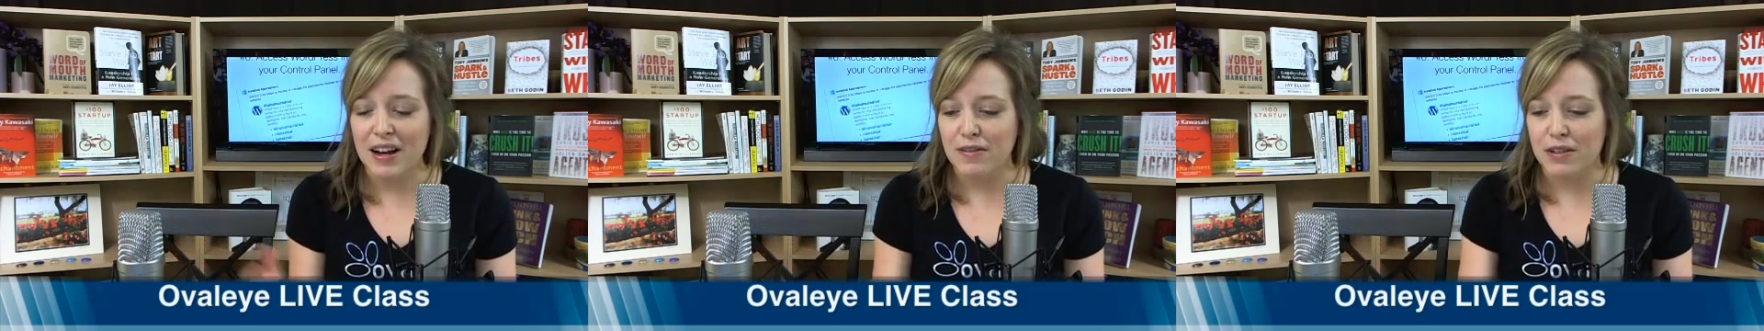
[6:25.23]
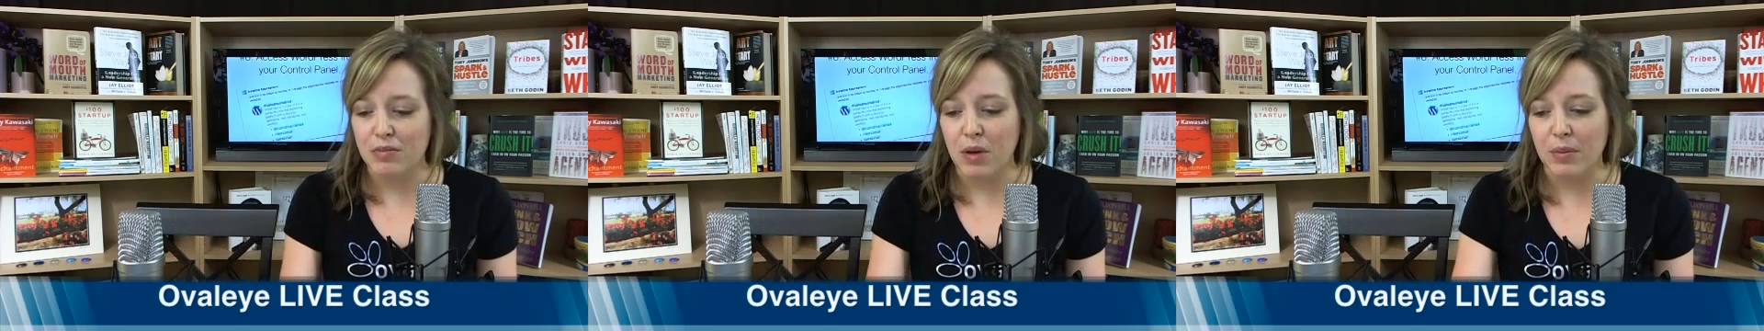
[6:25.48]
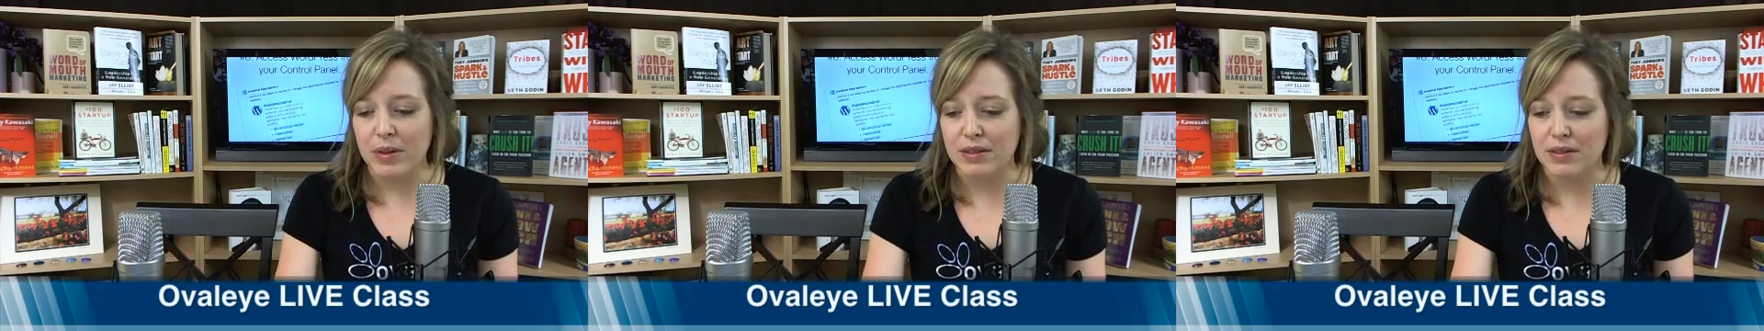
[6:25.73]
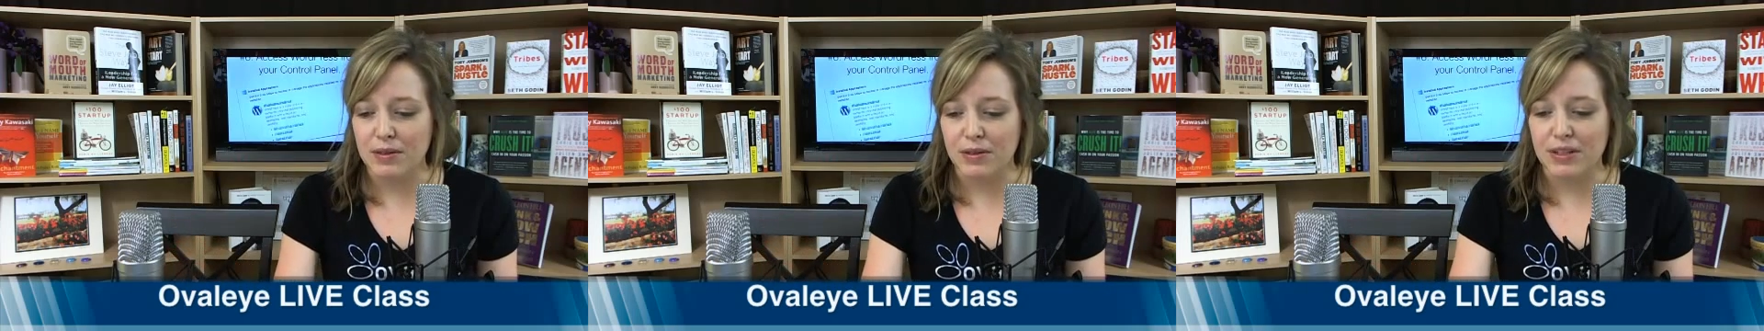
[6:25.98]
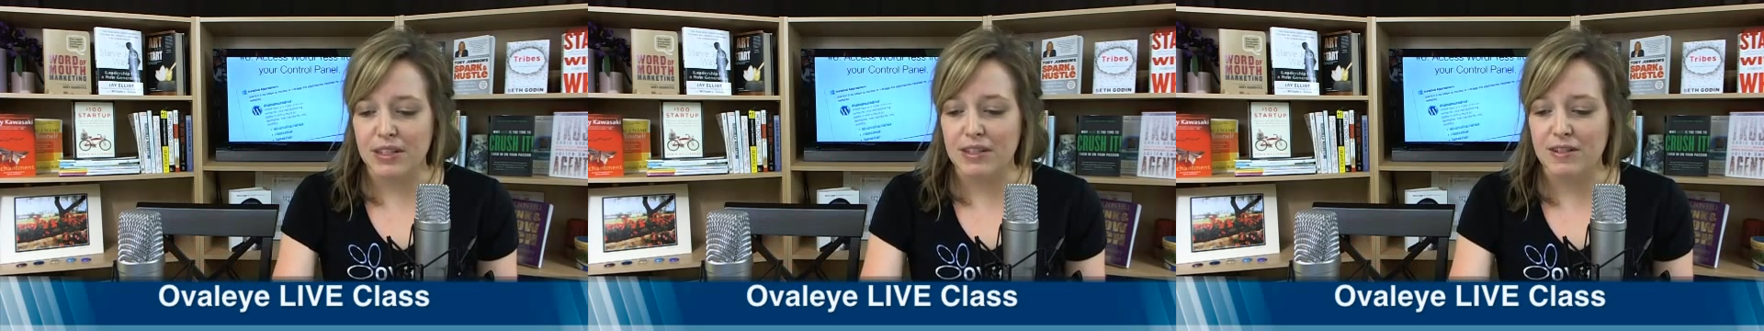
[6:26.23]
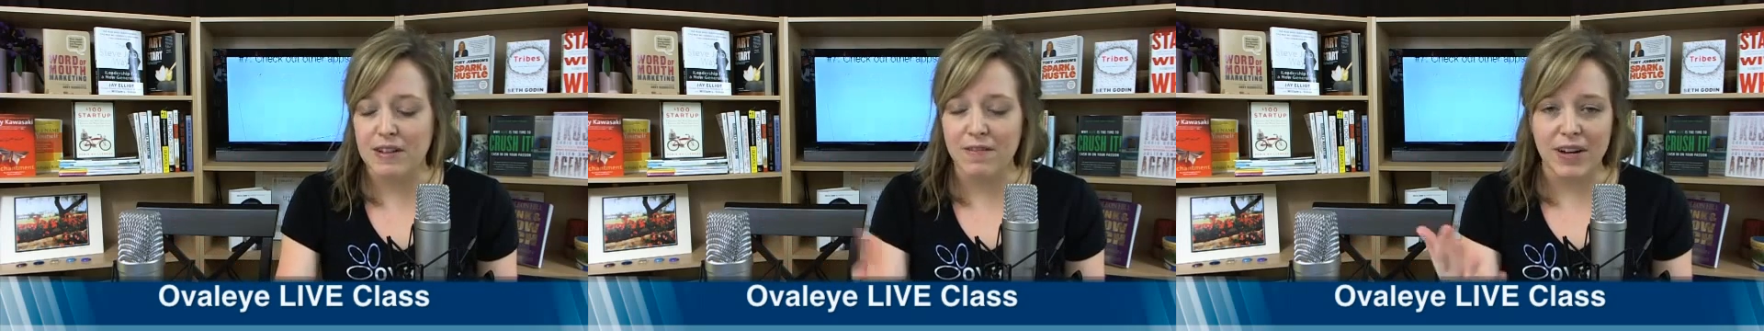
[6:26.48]
for small business owners
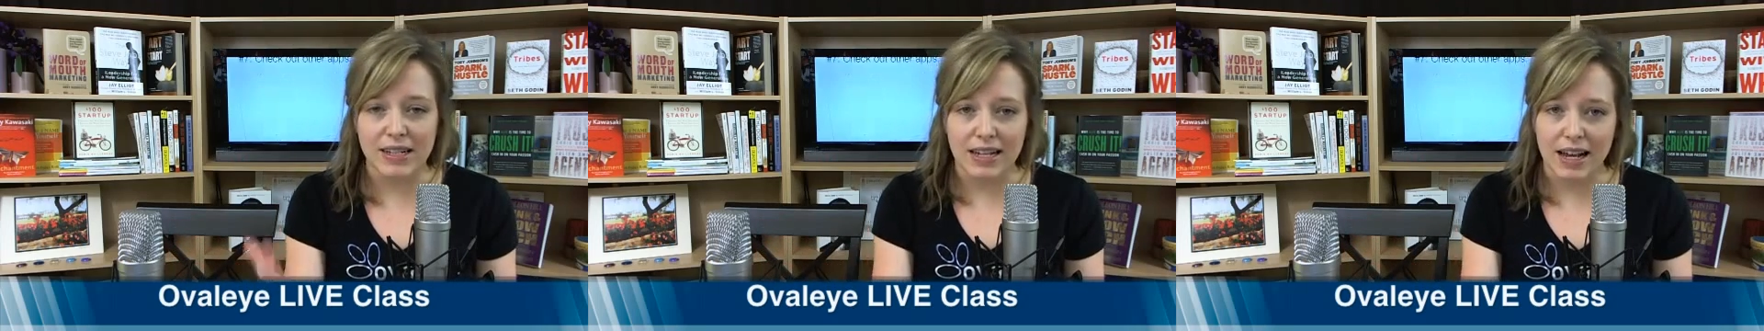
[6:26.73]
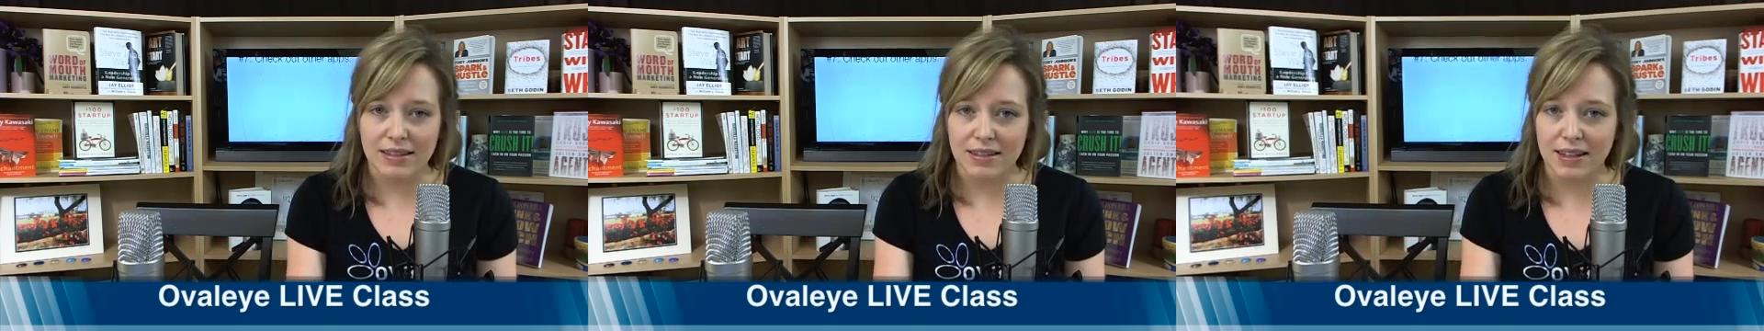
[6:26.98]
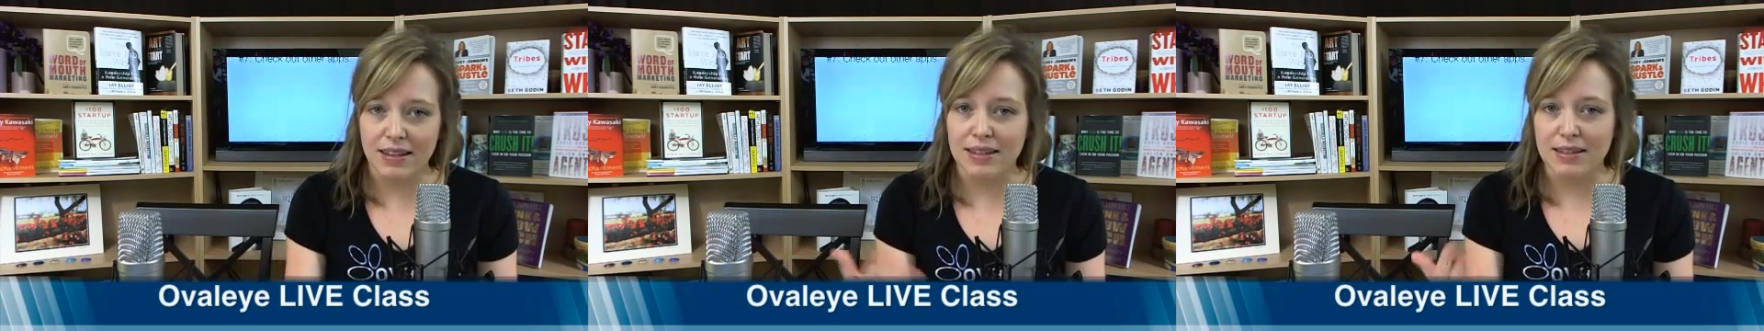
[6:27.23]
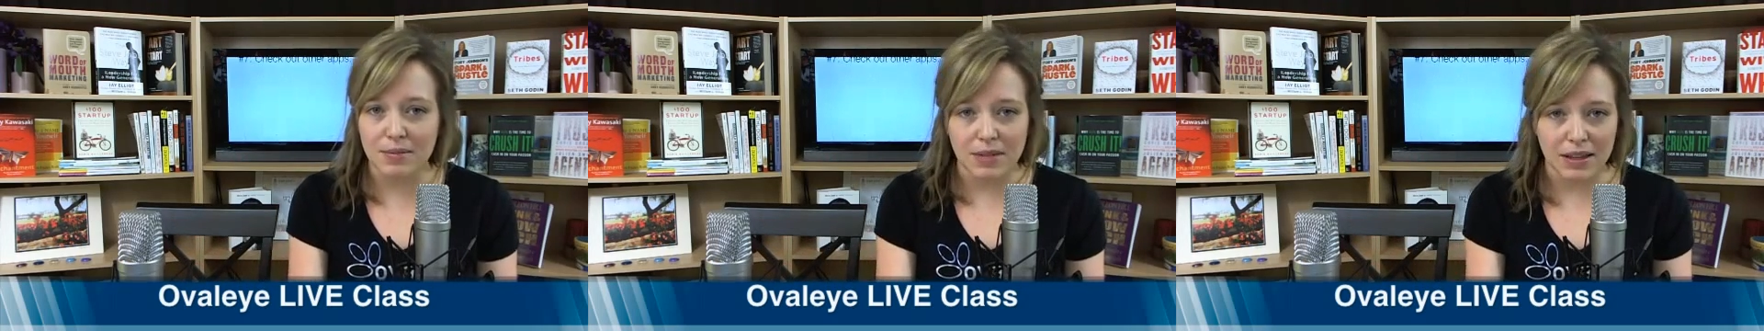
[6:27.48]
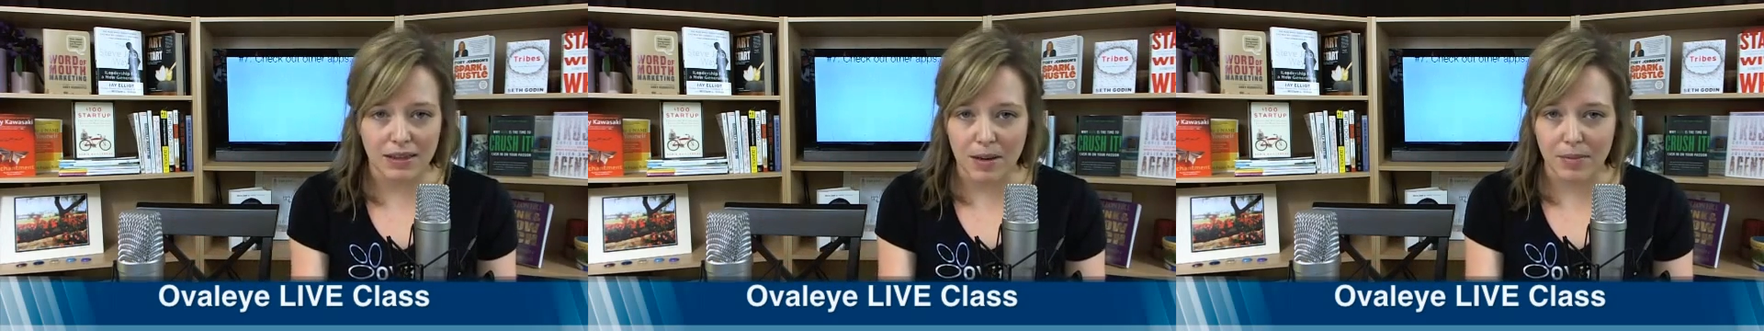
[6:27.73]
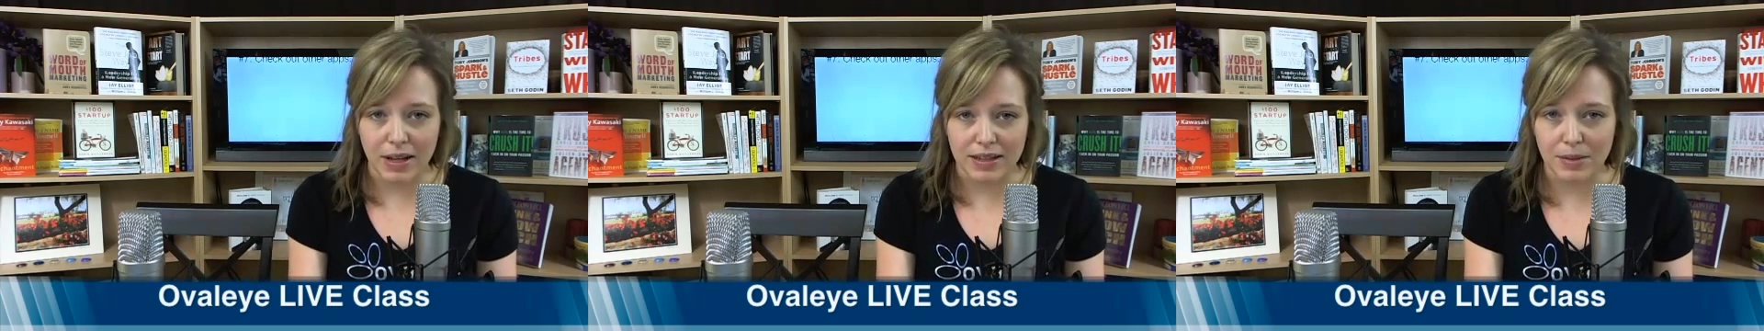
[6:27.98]
is fantastic, and that's something
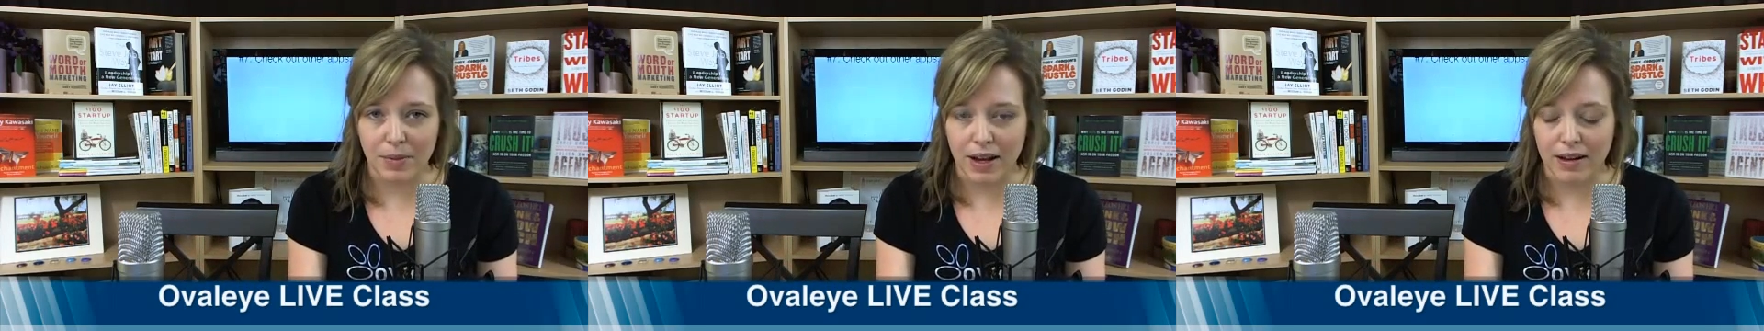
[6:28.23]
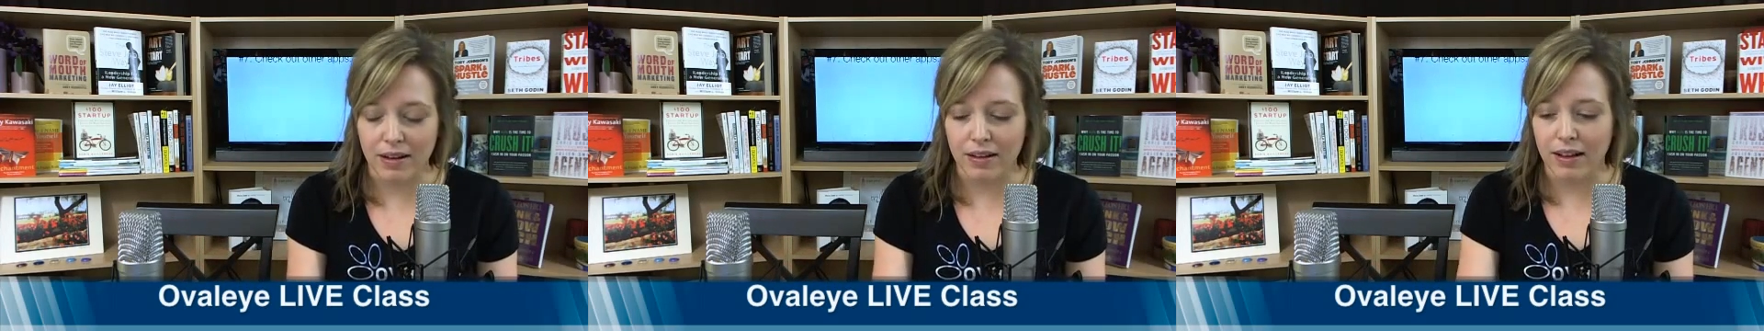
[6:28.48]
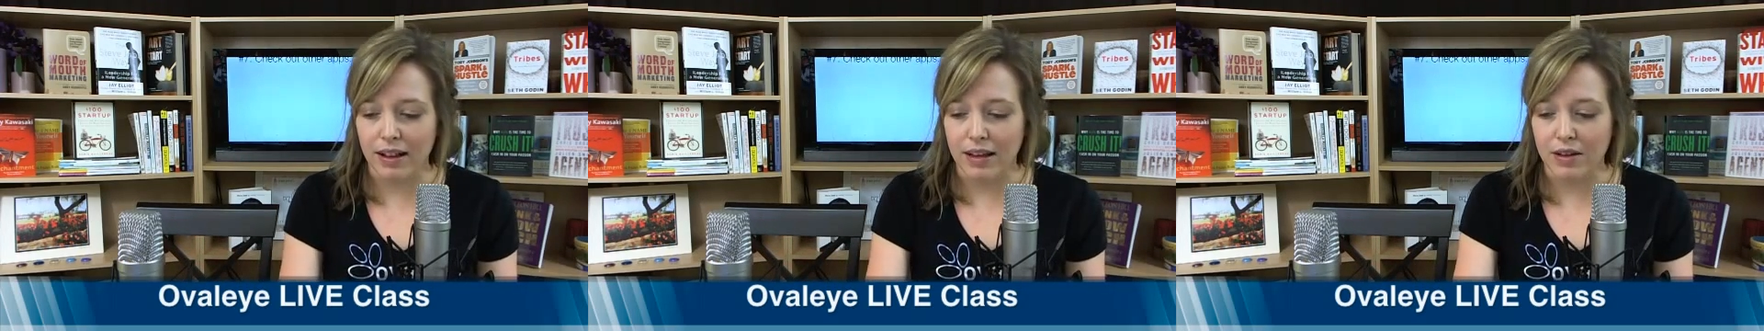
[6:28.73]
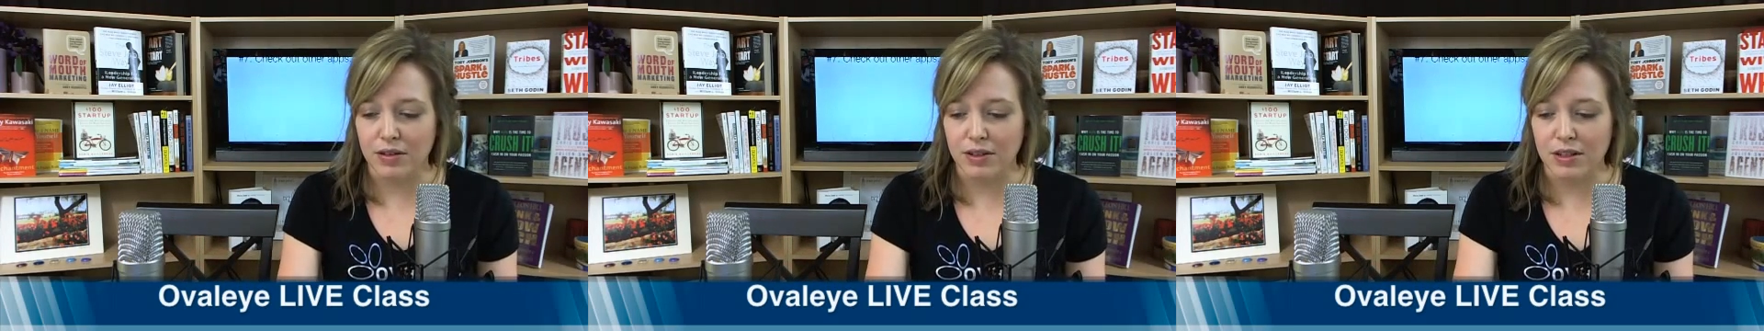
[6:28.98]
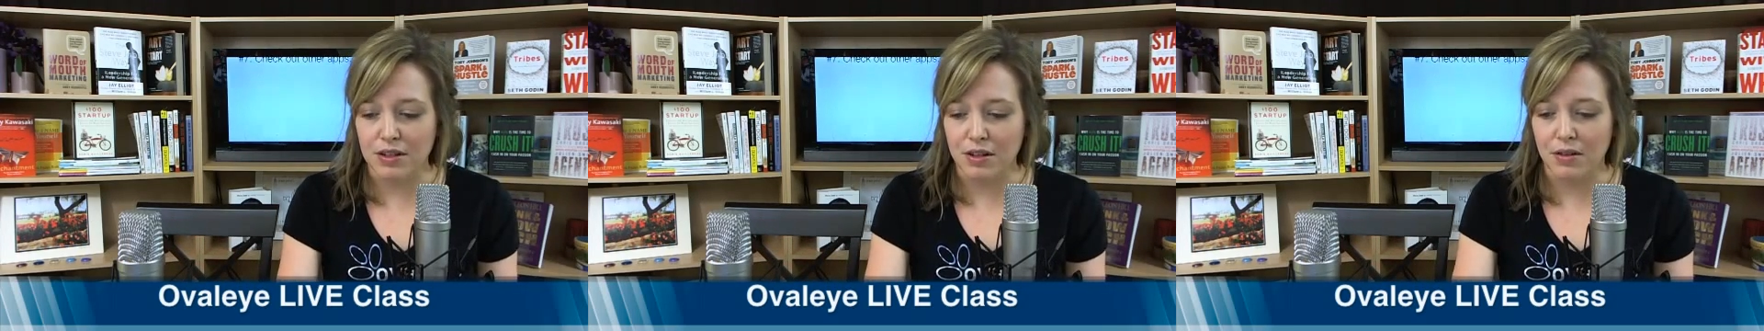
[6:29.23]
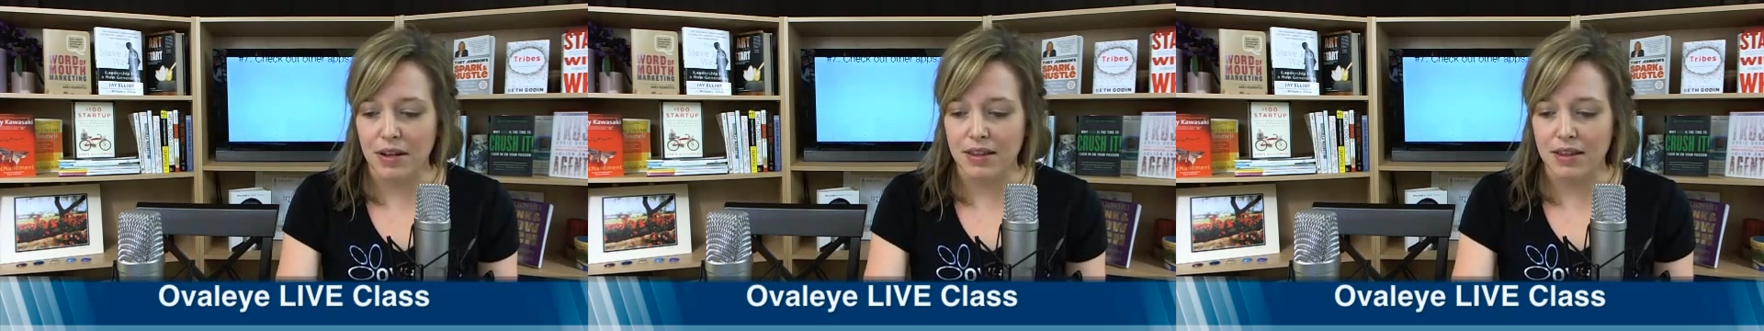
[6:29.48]
that Plesk Panel allows you to do.